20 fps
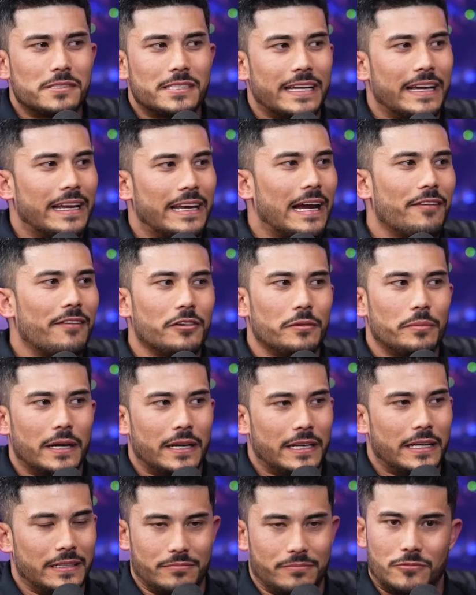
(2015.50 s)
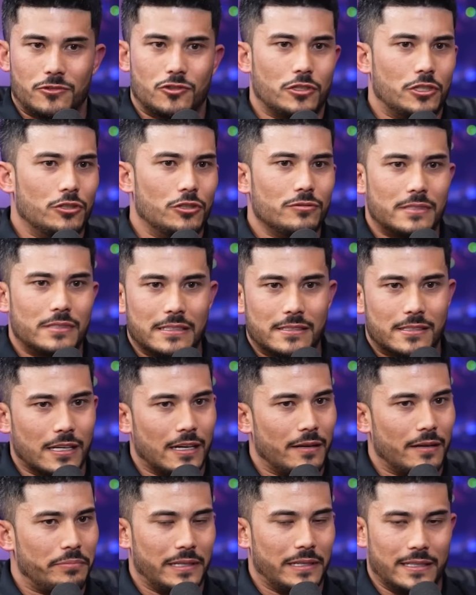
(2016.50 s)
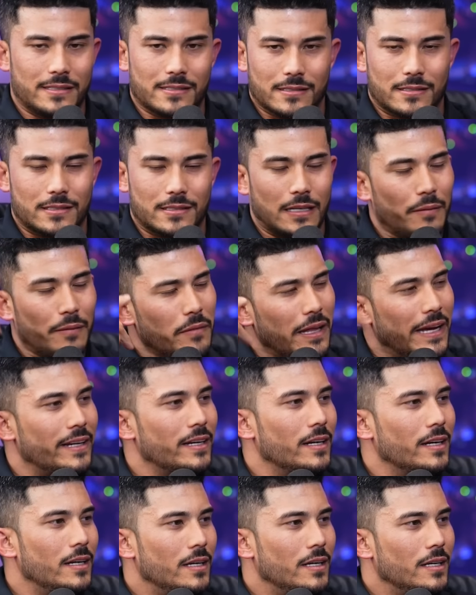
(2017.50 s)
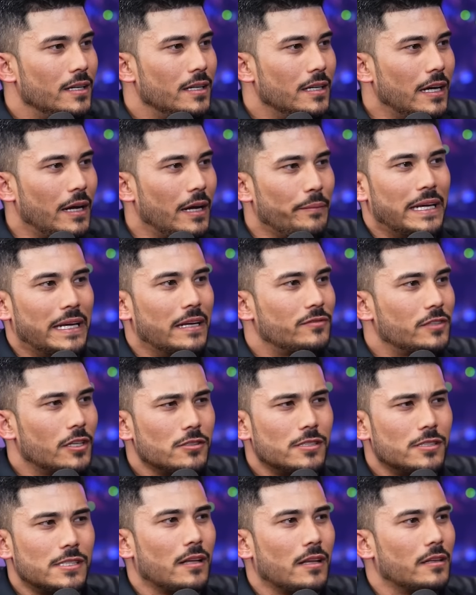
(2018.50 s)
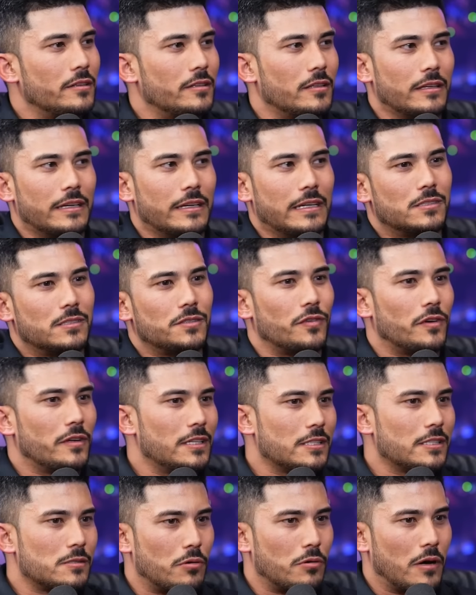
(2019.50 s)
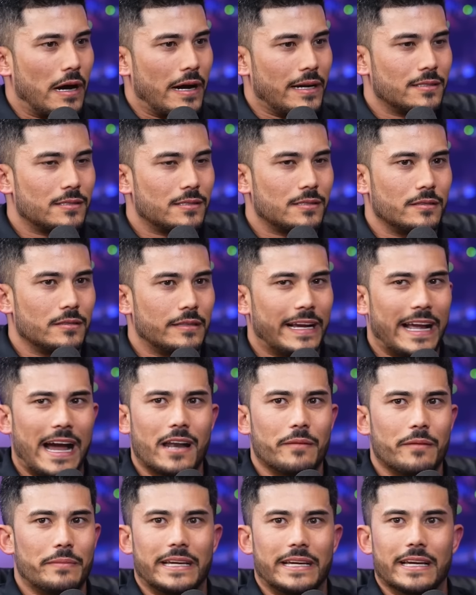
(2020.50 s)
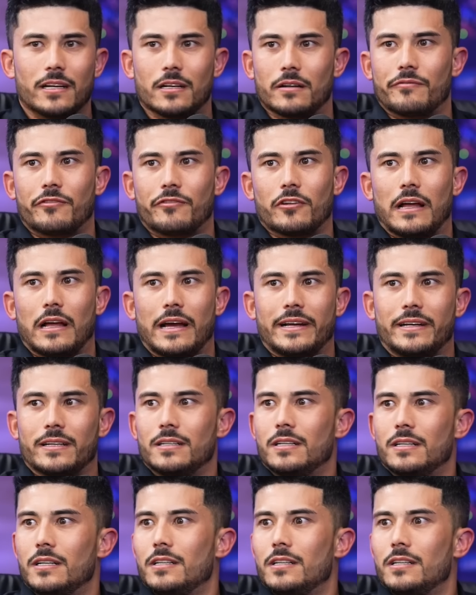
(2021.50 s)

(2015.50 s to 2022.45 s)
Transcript: seeing everybody use these companies and stuff. I'm like, I mean, if they're selling the leads for this price, they got to be getting them for, like,